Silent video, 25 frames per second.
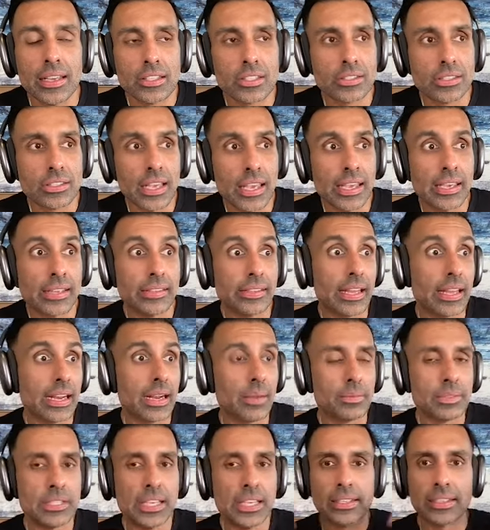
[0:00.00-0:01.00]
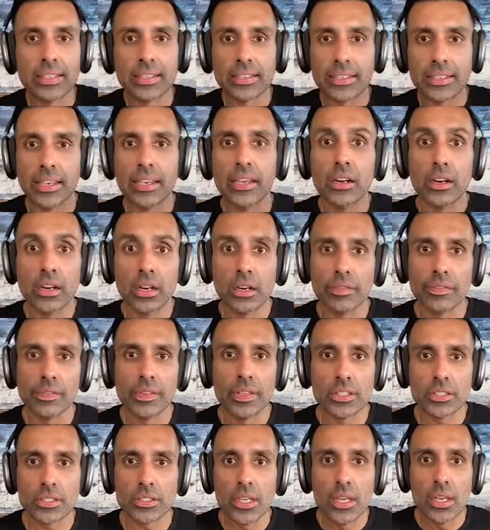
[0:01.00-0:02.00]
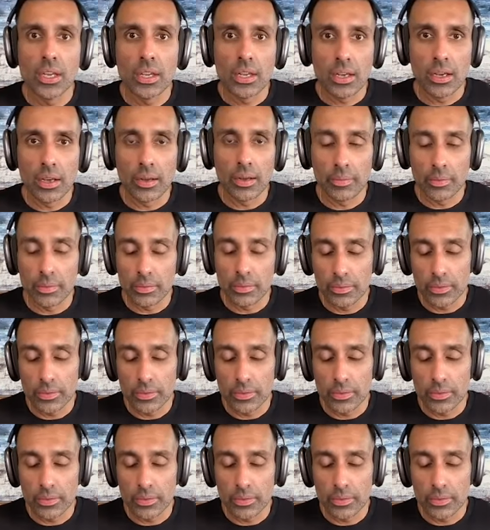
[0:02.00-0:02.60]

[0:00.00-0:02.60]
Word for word: saying that I'm taking care of this uh,